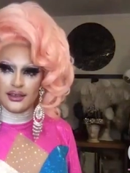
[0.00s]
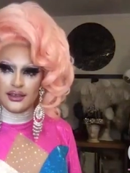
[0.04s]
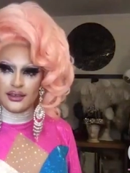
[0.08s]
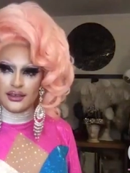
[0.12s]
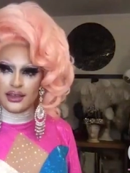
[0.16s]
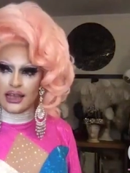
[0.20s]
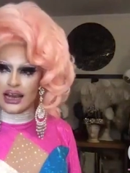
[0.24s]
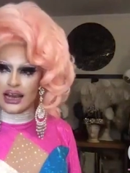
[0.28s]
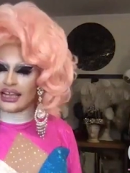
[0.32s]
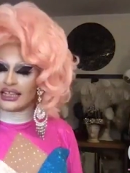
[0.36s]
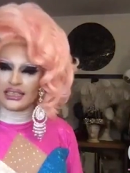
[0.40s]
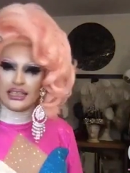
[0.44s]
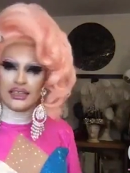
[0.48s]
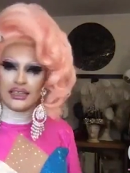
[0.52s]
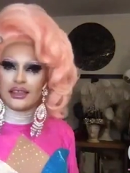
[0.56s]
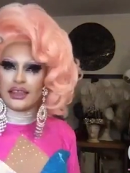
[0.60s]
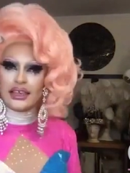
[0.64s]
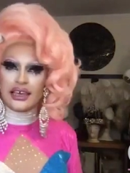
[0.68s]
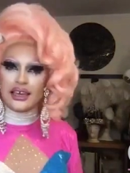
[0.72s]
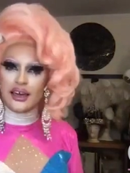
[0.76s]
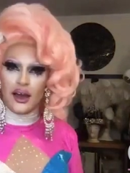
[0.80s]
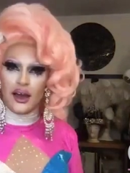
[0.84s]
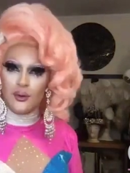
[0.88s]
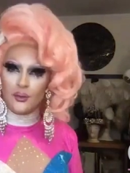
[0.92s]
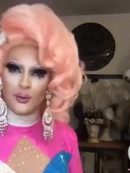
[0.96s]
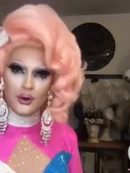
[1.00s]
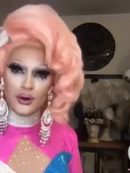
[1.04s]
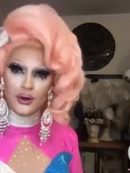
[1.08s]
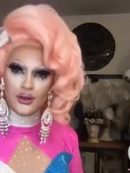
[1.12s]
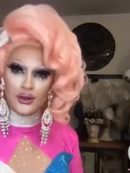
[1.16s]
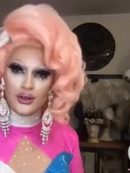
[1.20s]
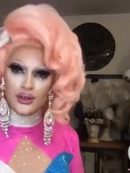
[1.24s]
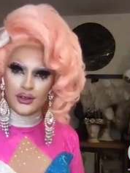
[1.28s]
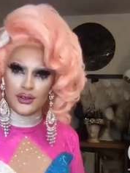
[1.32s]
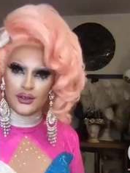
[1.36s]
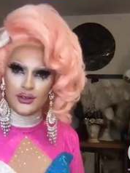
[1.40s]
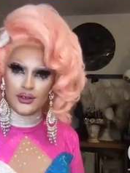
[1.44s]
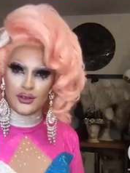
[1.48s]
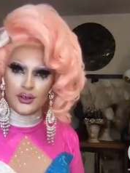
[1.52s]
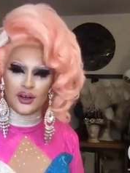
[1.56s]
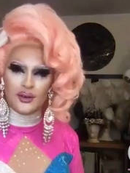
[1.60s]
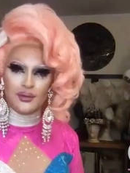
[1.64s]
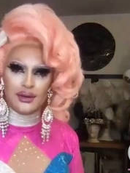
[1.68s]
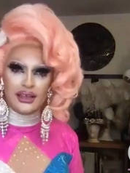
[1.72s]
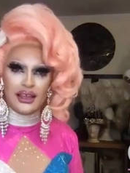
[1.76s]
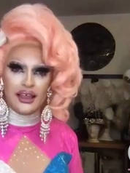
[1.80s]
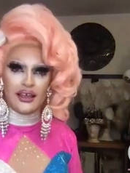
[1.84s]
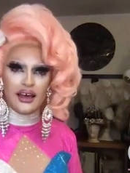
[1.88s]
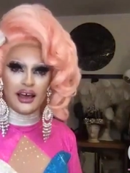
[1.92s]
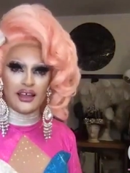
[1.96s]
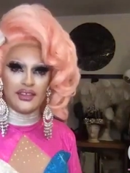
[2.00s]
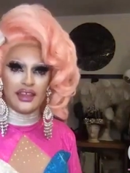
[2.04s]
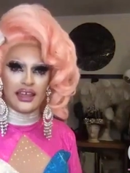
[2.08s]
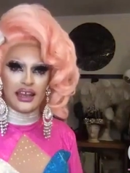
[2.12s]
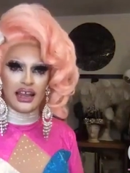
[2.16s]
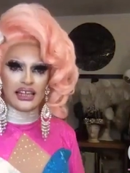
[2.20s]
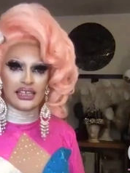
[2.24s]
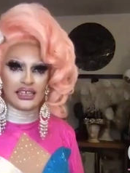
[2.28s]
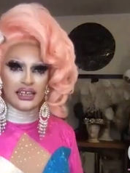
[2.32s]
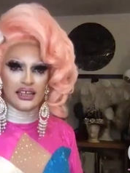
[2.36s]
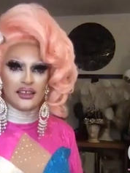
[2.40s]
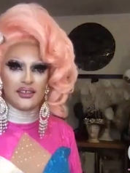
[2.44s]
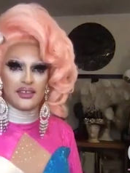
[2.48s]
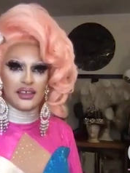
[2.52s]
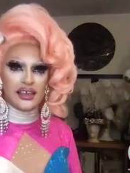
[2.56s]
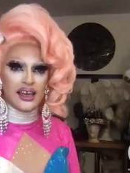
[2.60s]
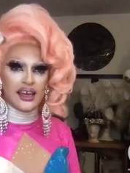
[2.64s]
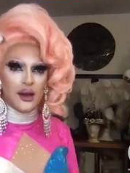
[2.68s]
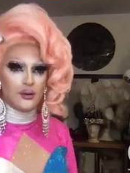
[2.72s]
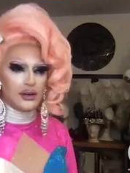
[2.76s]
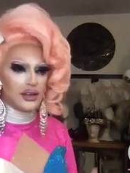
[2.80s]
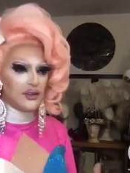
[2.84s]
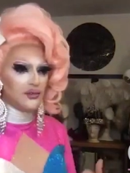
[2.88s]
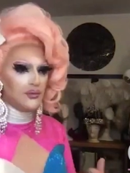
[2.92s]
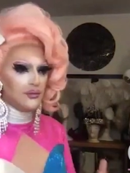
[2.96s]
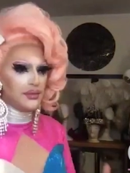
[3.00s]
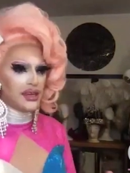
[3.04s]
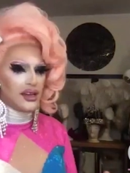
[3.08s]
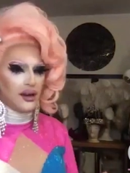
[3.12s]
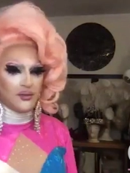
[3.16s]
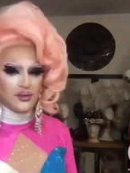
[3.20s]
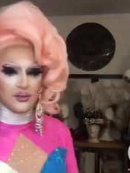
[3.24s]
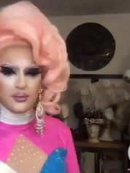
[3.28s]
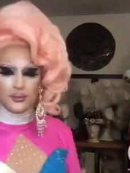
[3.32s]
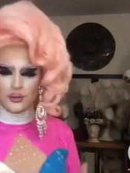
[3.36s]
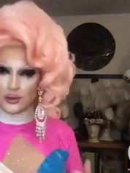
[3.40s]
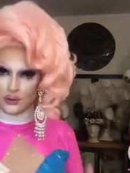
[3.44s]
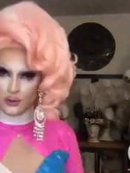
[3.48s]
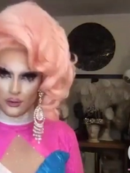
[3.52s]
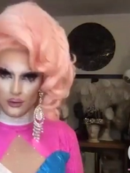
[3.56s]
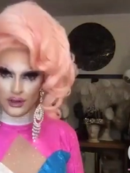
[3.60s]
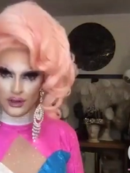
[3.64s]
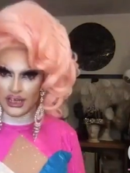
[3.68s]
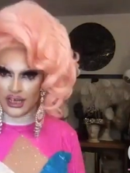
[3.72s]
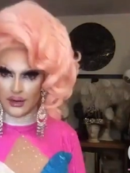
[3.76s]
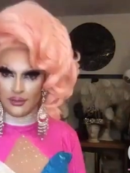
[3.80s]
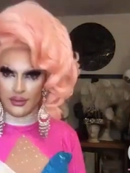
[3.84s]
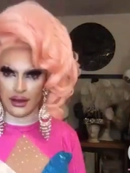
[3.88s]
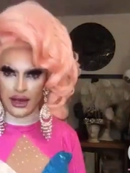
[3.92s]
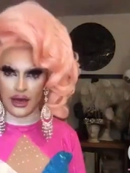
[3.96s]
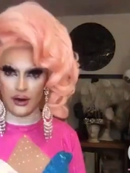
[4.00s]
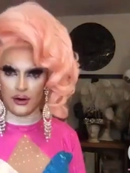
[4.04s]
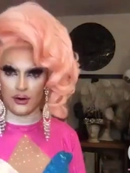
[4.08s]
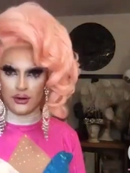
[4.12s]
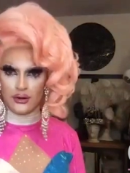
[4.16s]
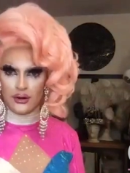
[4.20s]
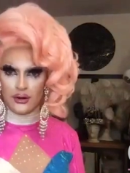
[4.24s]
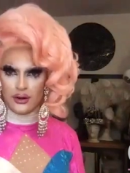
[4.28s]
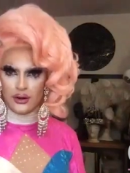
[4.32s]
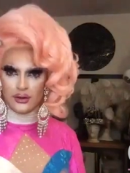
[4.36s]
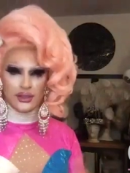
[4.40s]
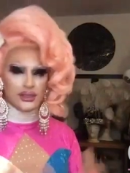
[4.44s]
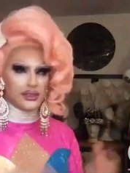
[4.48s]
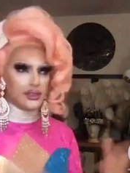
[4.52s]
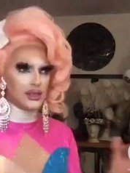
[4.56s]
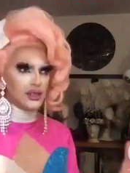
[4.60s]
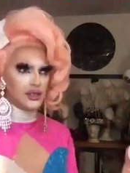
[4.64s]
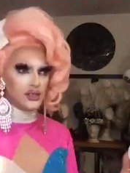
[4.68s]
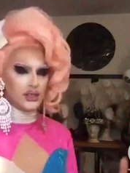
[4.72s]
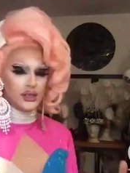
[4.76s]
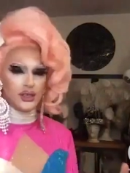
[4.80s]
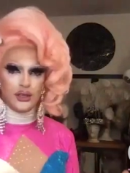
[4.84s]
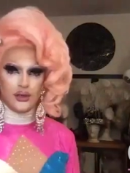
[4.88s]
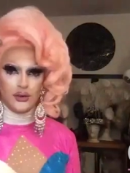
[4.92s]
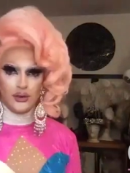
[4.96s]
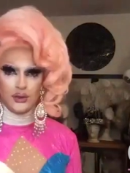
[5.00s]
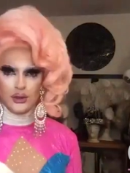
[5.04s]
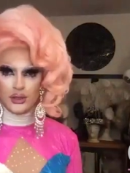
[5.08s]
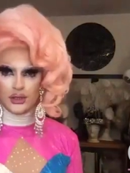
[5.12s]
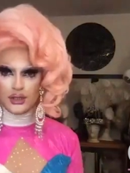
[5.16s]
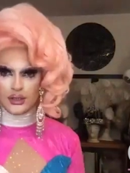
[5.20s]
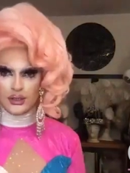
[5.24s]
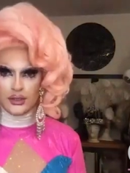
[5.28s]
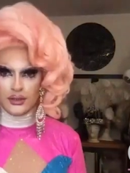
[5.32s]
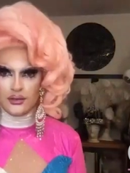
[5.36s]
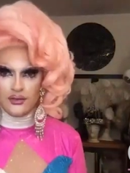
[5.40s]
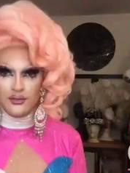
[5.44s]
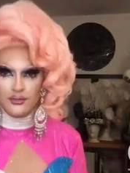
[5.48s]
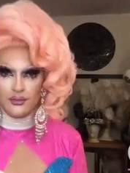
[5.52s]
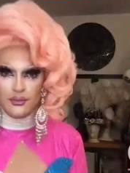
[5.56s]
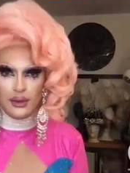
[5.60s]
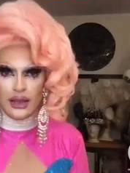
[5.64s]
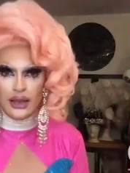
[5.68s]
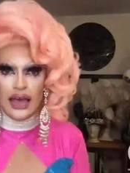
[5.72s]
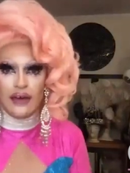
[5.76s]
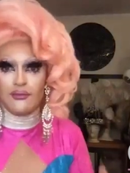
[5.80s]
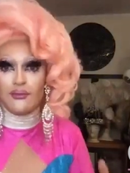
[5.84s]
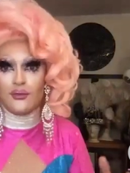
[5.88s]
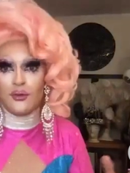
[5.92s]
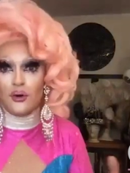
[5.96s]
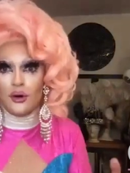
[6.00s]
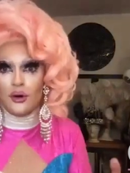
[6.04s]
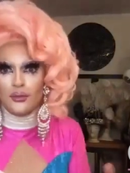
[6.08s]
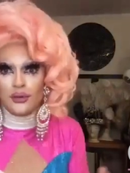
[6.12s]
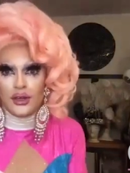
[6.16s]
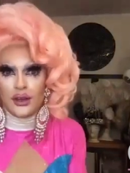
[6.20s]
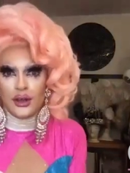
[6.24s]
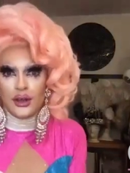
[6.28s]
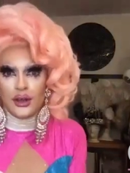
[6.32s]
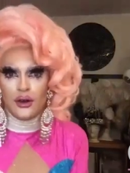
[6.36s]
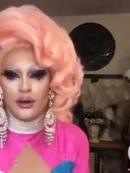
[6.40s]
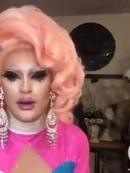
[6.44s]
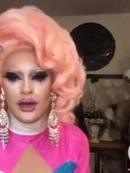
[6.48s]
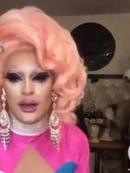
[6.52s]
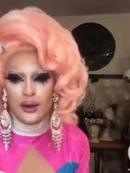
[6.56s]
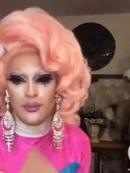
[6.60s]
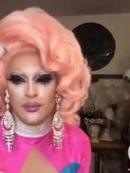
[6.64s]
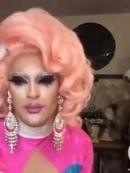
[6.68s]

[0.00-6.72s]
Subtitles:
that I didn't think I would. Do you know what I mean? And that I didn't think I would even be comfortable talking about on such a huge platform, you know.